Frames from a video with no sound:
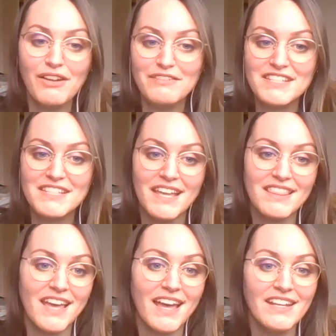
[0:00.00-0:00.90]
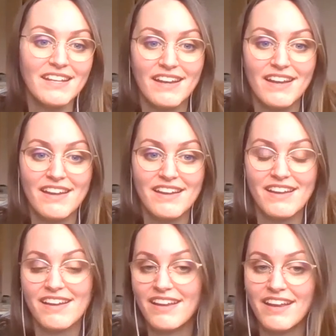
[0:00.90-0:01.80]
having said
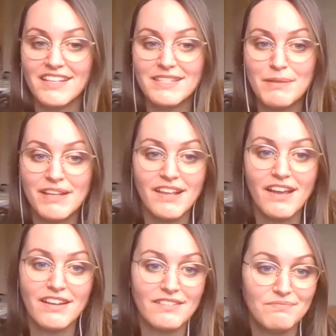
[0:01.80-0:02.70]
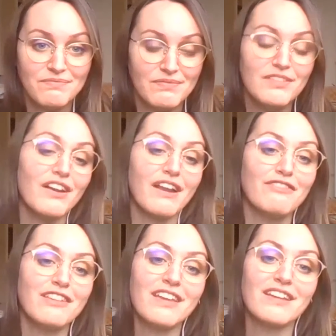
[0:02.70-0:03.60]
that, not
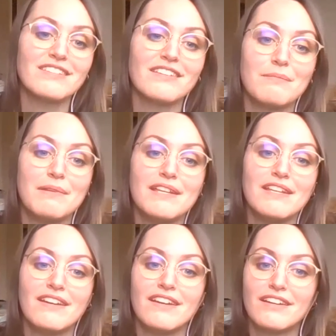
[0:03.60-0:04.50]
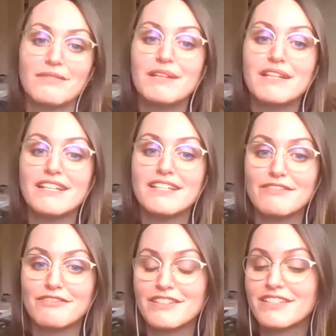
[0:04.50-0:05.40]
everything is going to be completely
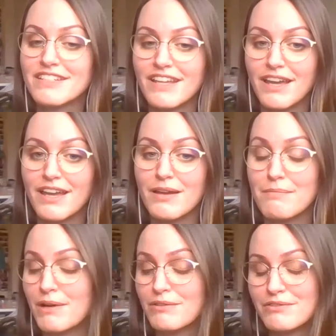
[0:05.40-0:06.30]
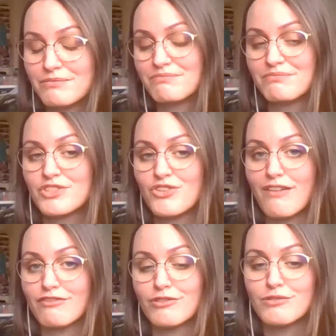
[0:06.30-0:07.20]
different about
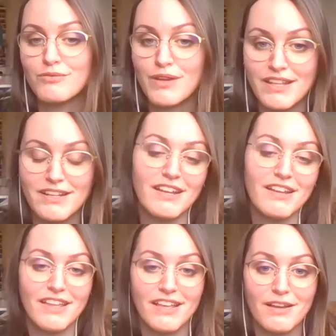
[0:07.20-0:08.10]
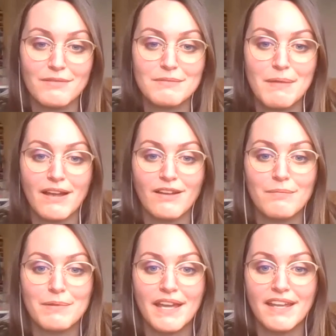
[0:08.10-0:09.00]
travel when it comes back
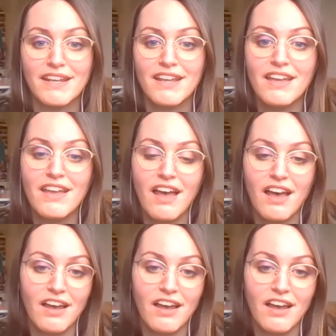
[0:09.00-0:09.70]
up again.